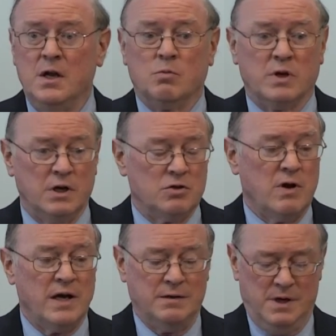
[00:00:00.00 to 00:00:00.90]
We're going to try
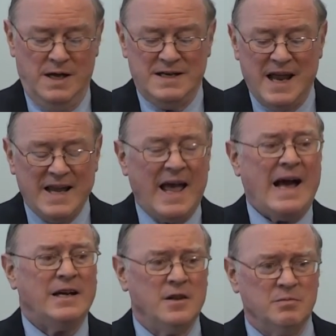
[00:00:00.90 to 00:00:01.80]
to take
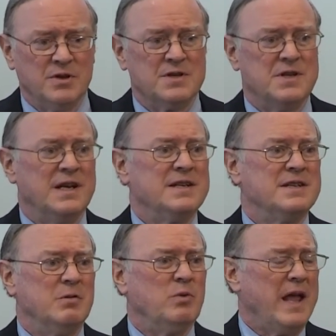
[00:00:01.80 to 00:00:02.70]
out of the bills things
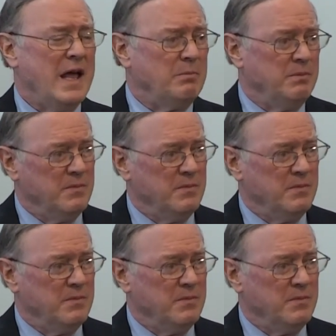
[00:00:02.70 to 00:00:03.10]
that we can't,